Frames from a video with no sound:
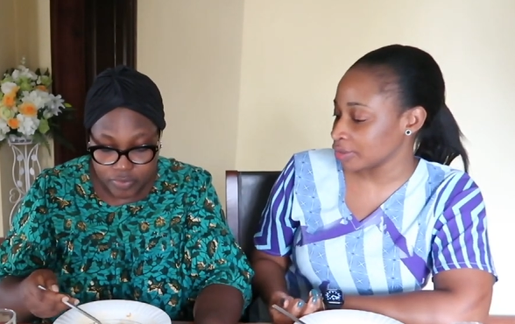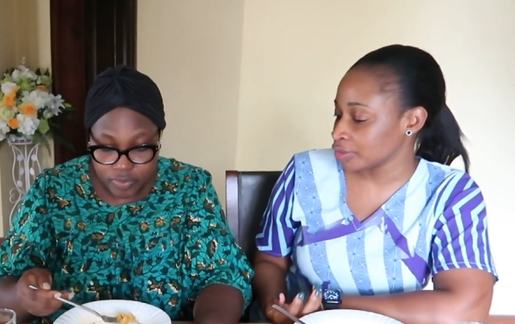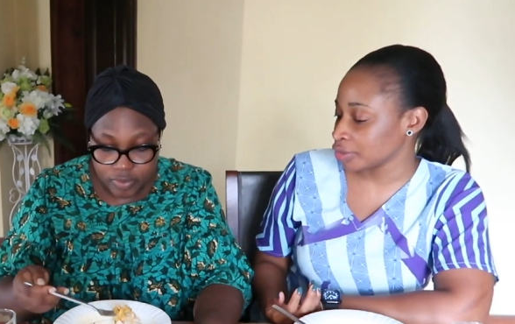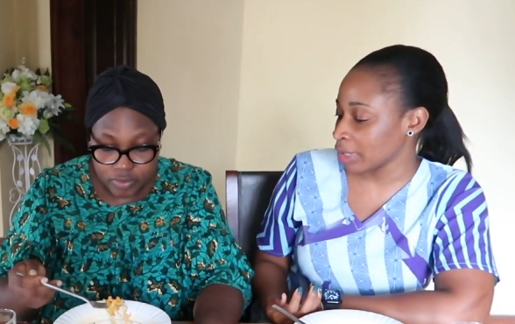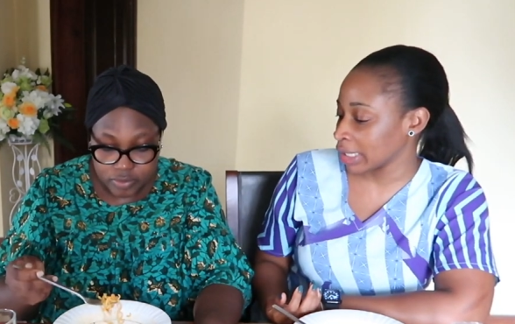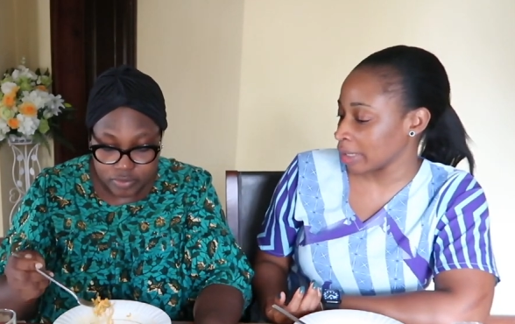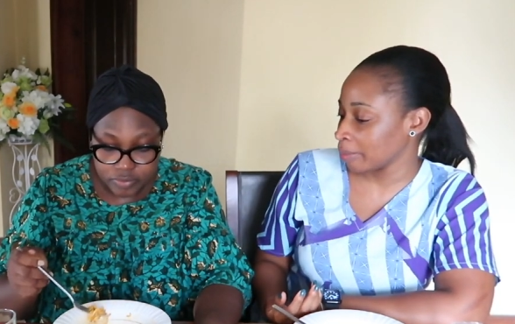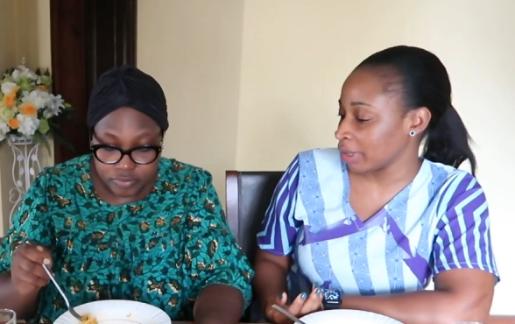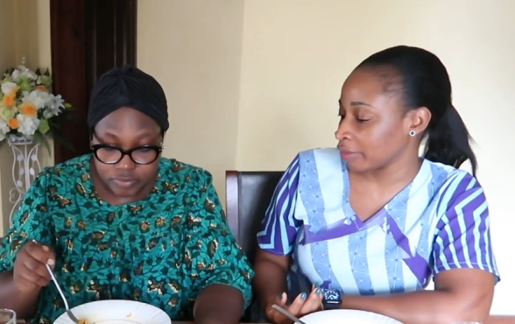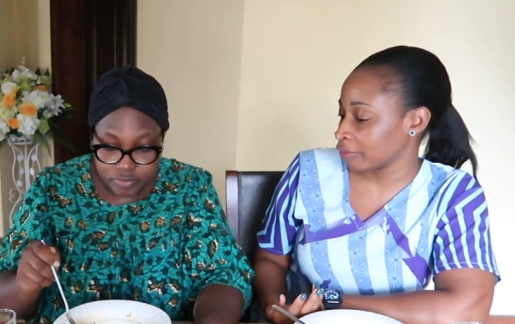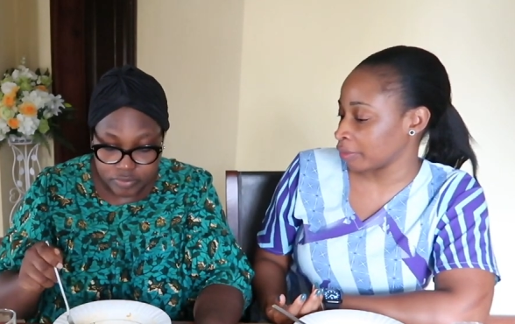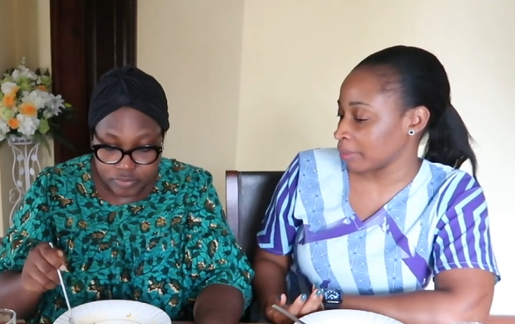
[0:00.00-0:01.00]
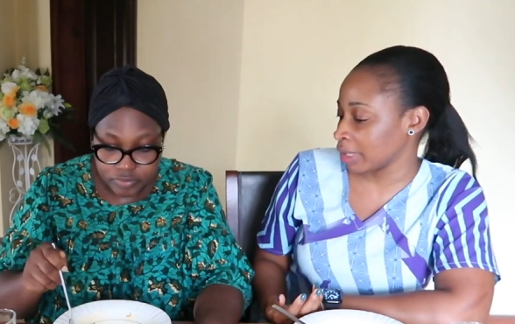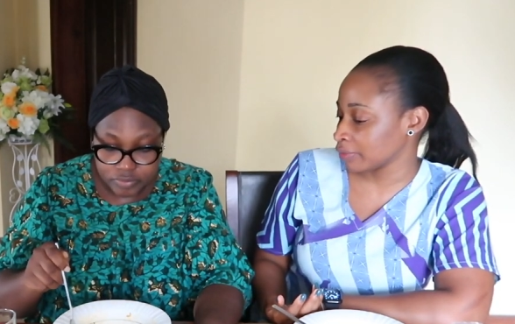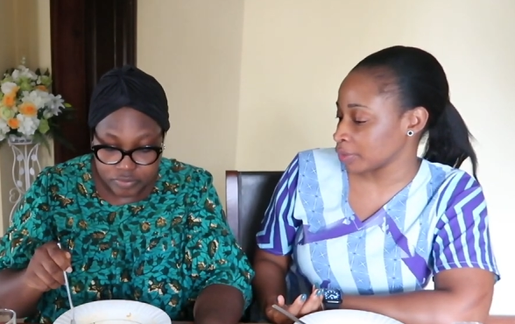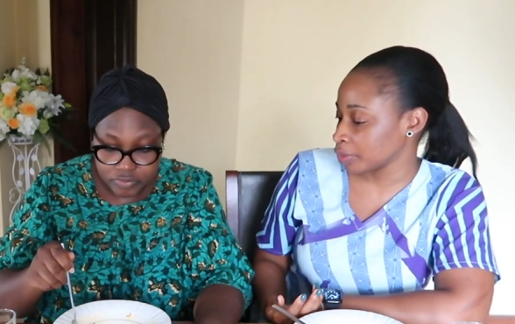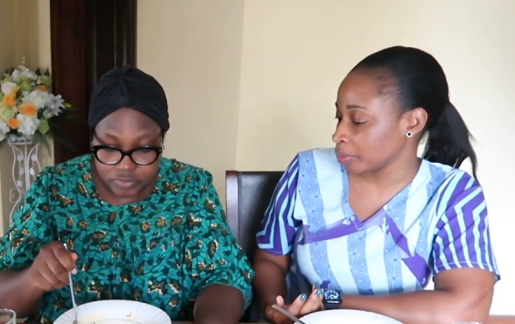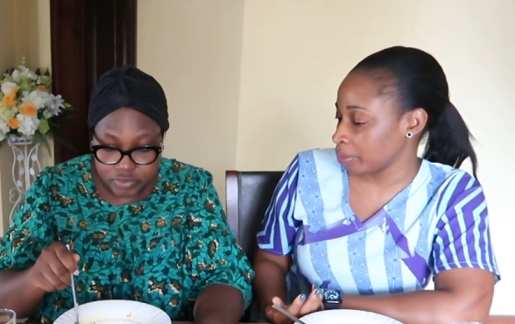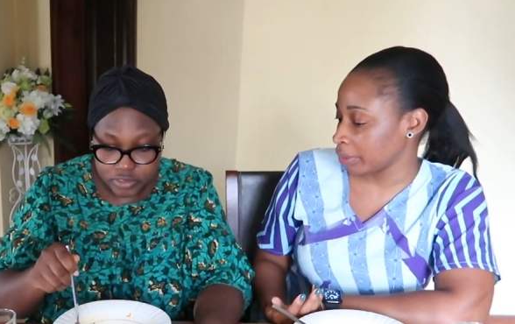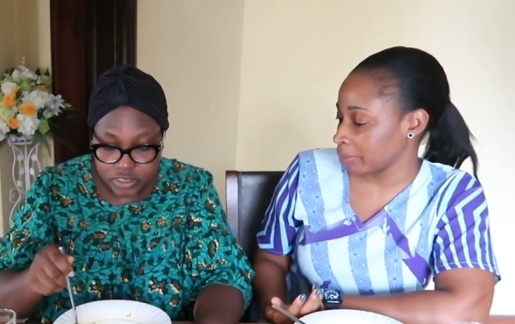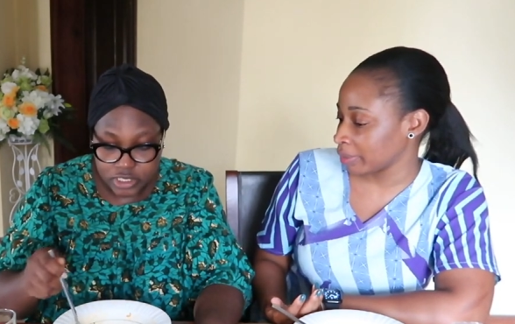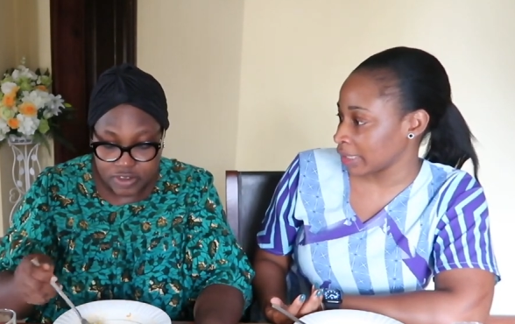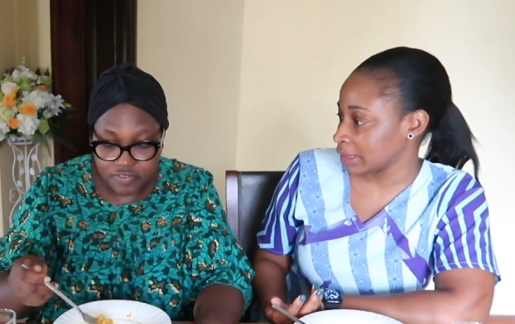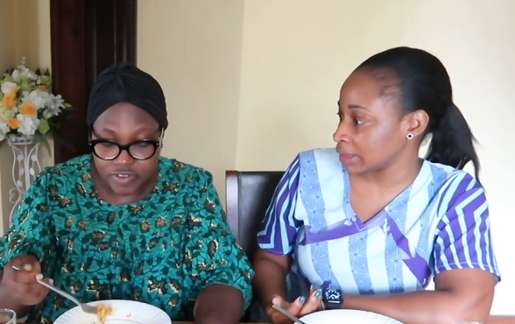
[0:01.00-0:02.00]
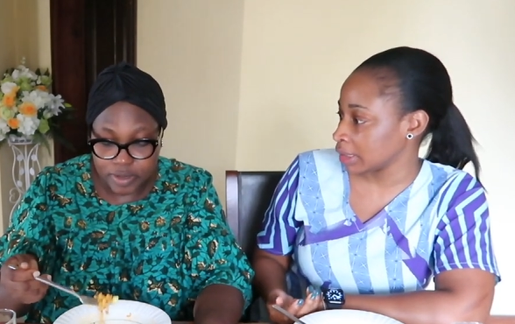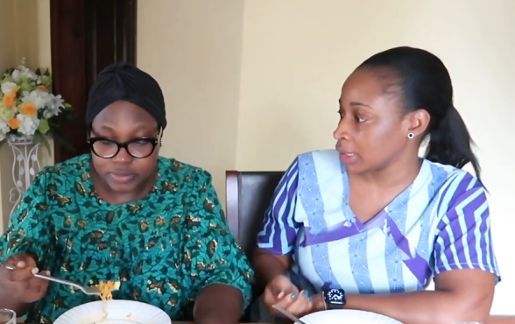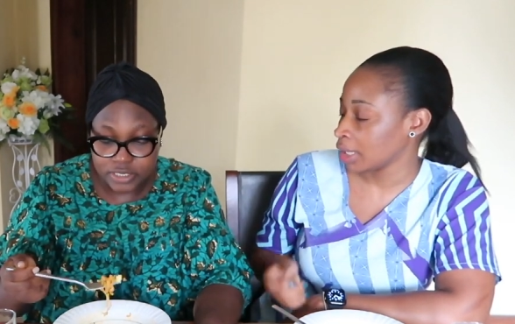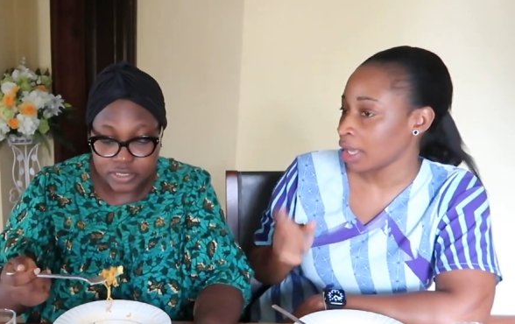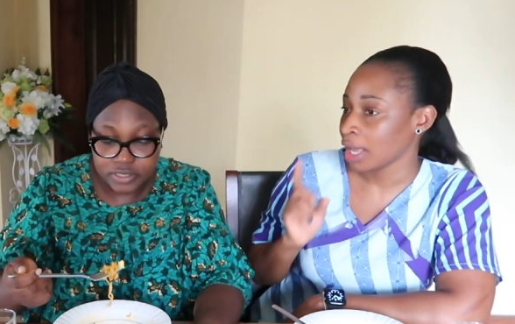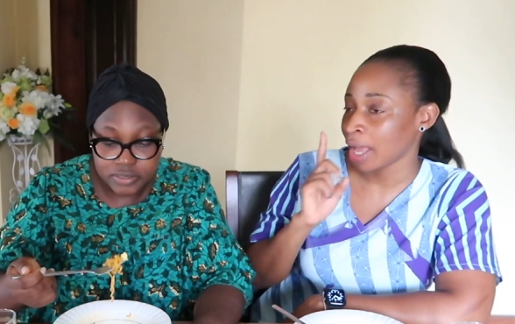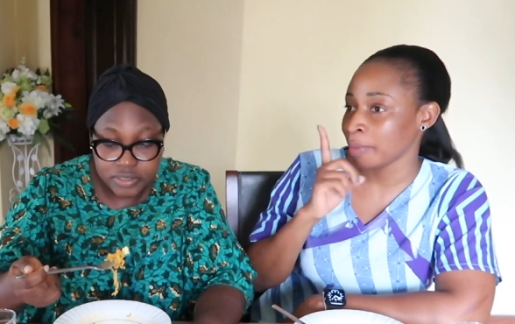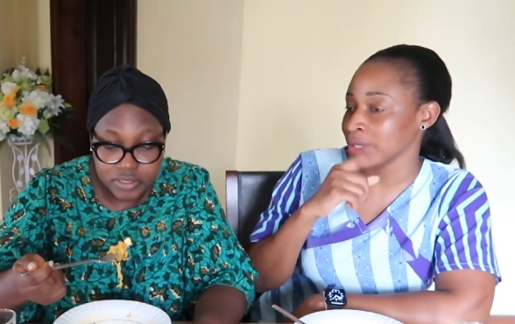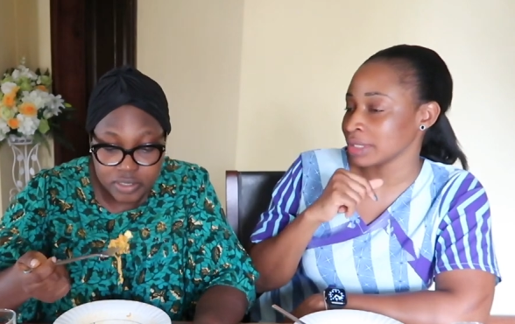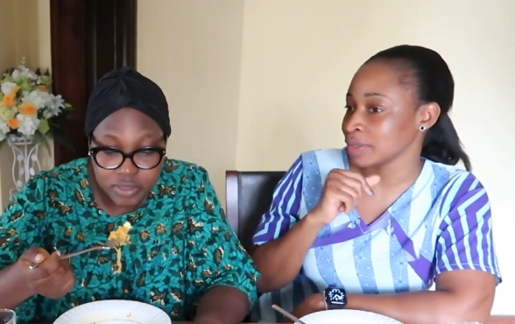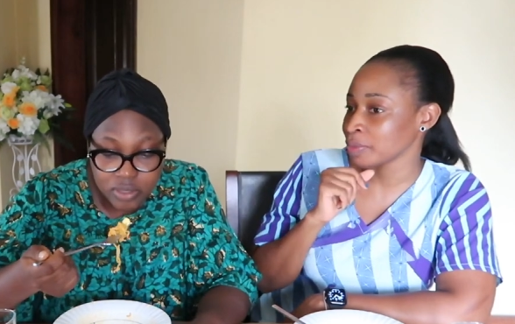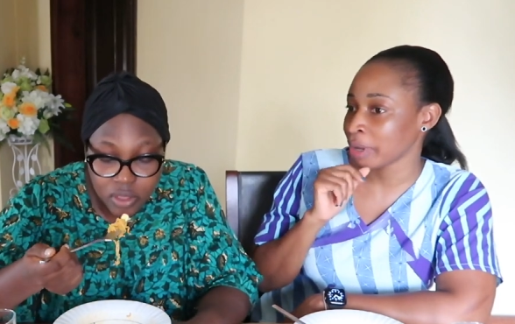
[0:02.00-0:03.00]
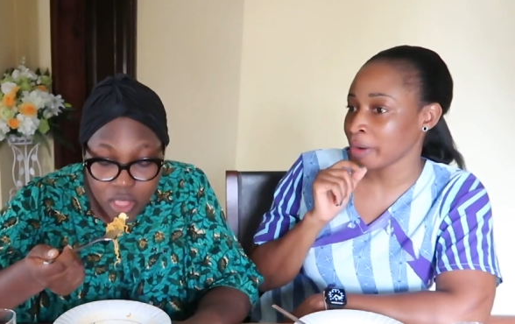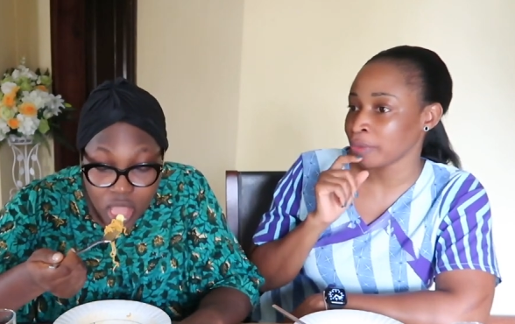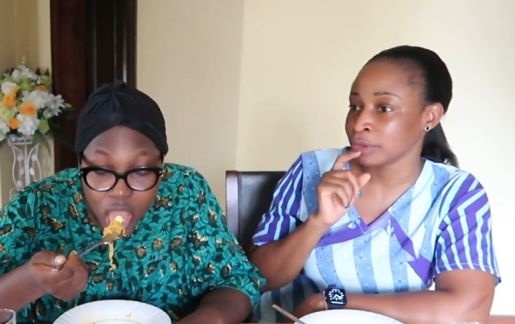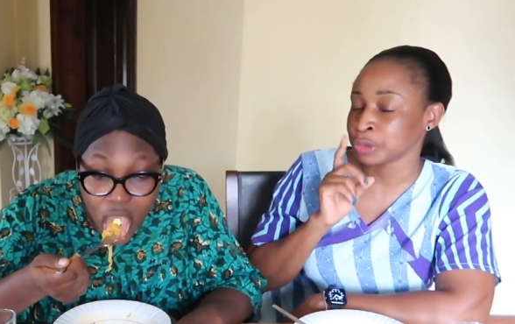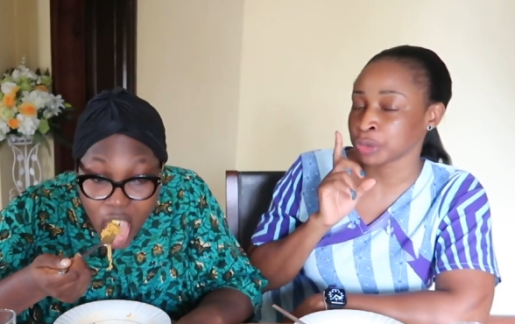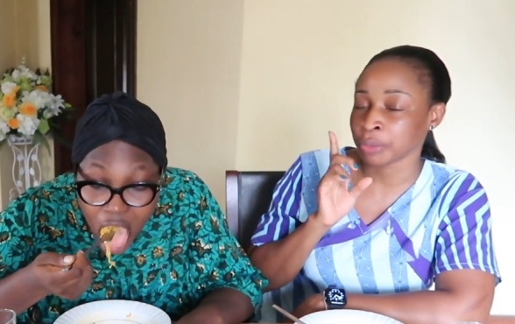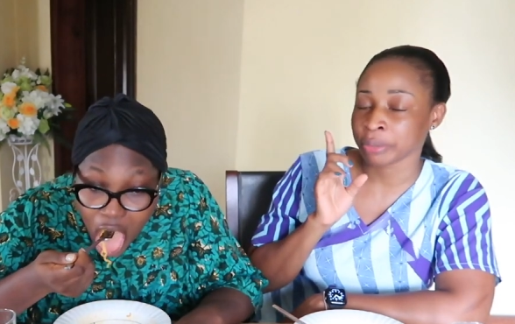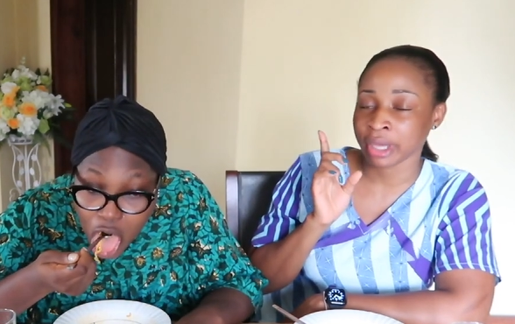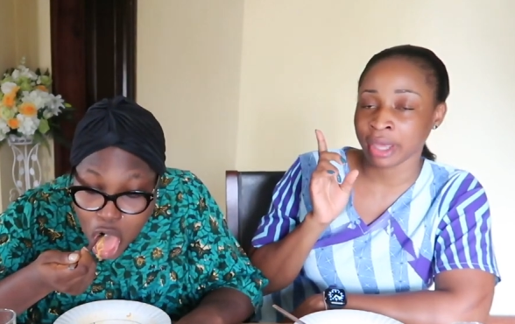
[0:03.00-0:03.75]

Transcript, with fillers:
Speaker 1: Do you know I came back from afternoon prayer that I went into my wardrobe,